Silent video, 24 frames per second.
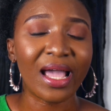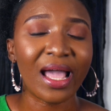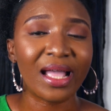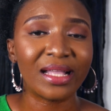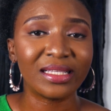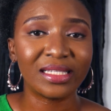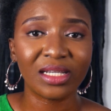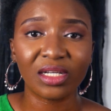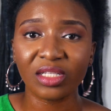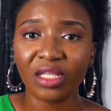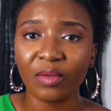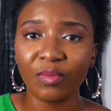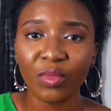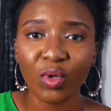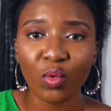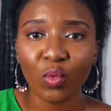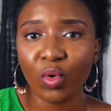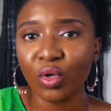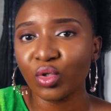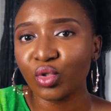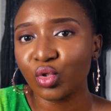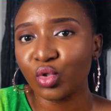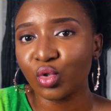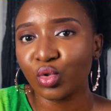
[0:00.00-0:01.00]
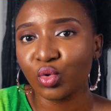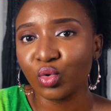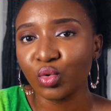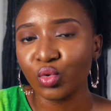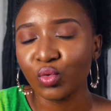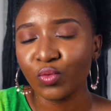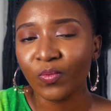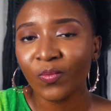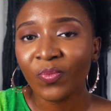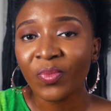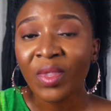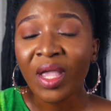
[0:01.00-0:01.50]
and tell them you want
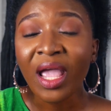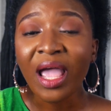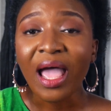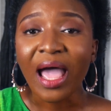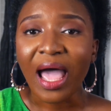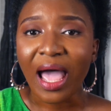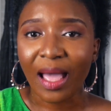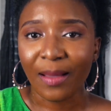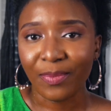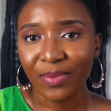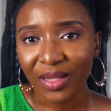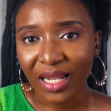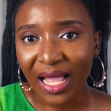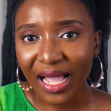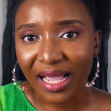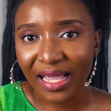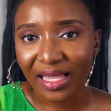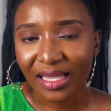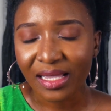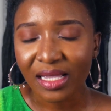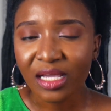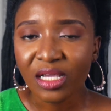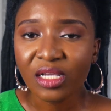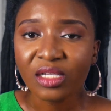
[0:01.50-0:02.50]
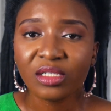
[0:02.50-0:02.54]
to apply.